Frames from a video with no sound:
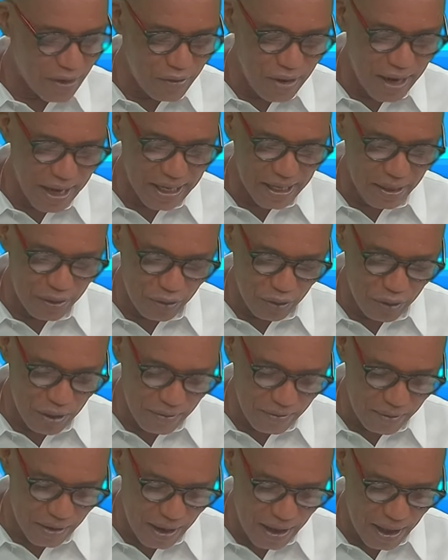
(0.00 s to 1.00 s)
Dragon, he should
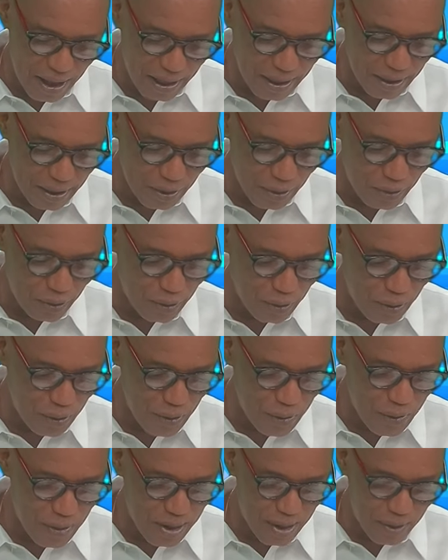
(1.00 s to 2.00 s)
have a line
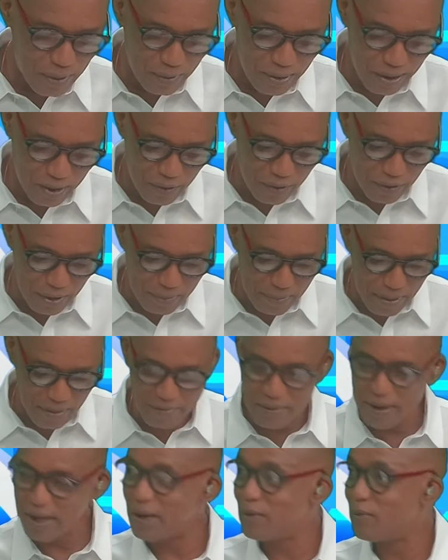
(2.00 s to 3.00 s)
through uh, Quick Trip,
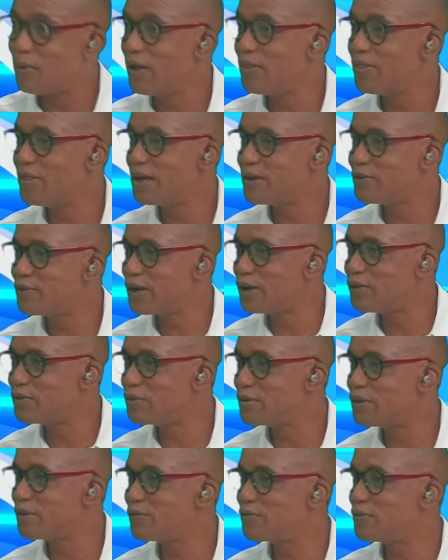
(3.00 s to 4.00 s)
having uh, won that race
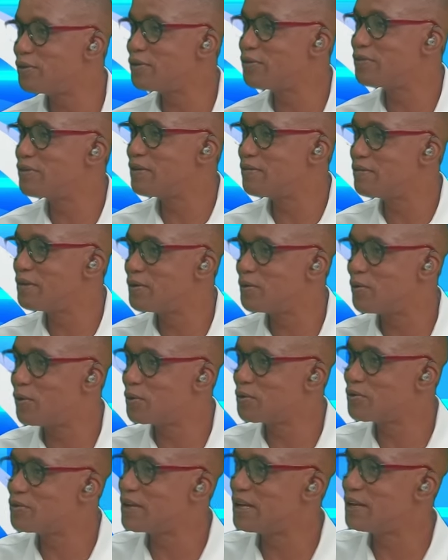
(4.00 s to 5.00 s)
with his first ever
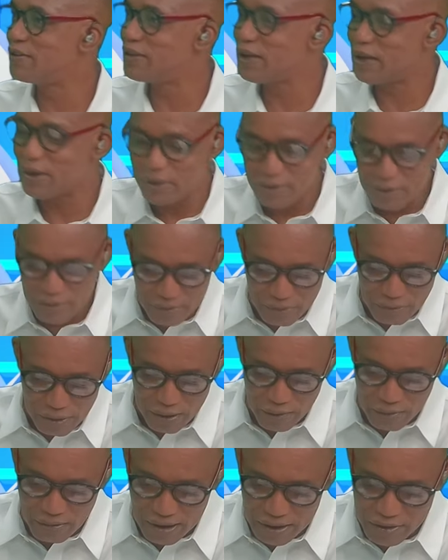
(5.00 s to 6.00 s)
horse that he saddled as a
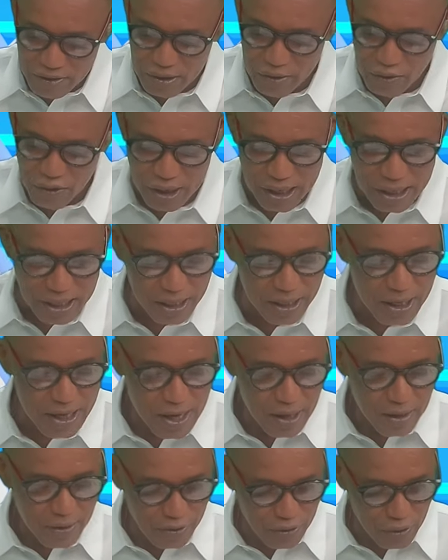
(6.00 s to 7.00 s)
fully fledged trainer.
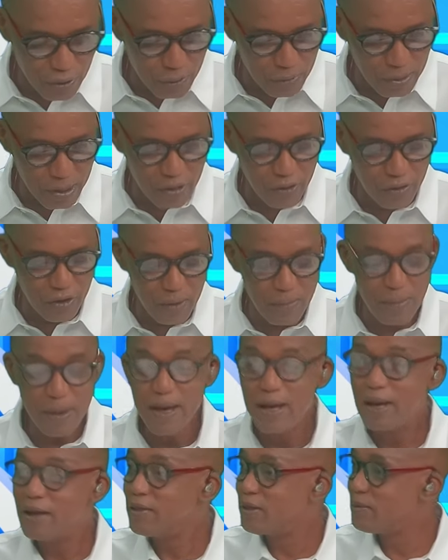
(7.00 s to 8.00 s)
So Quick Trip,
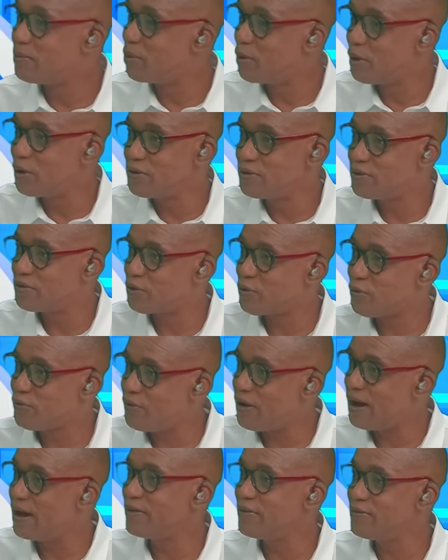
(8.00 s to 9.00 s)
the boys,
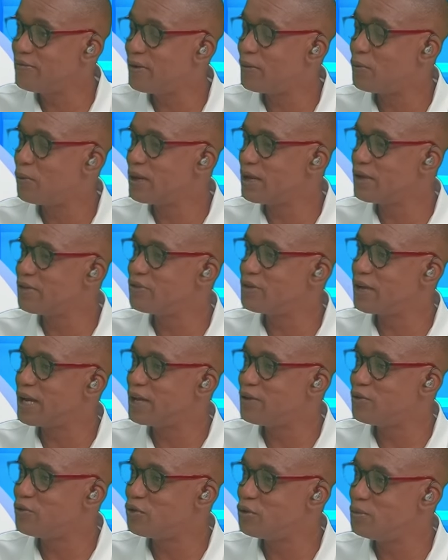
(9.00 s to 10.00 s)
five uh, winners
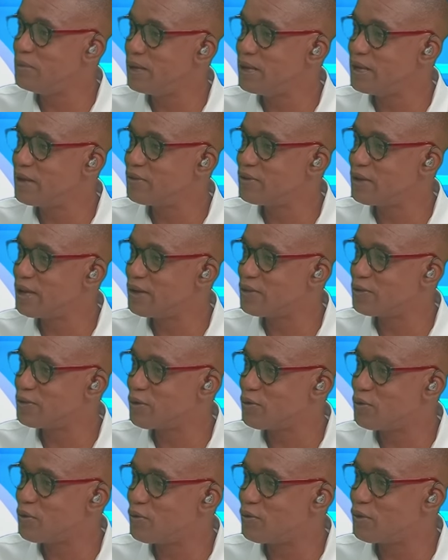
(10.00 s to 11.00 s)
in two meetings. That is the
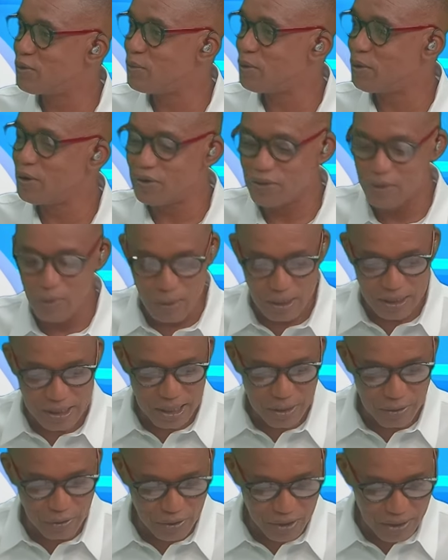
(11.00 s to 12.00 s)
Crawford boys. So well
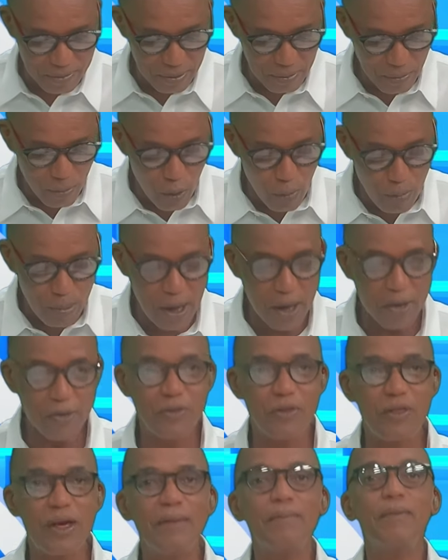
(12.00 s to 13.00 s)
done to them and more power
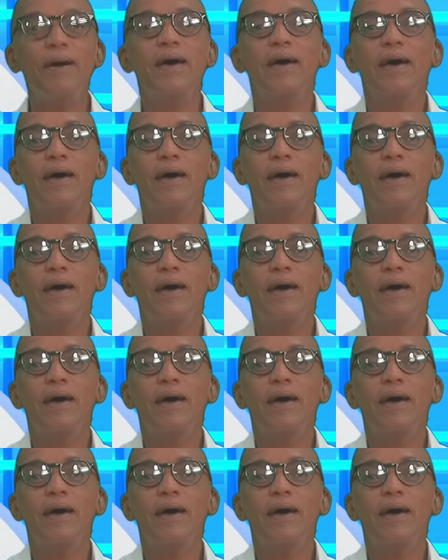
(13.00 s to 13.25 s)
to them.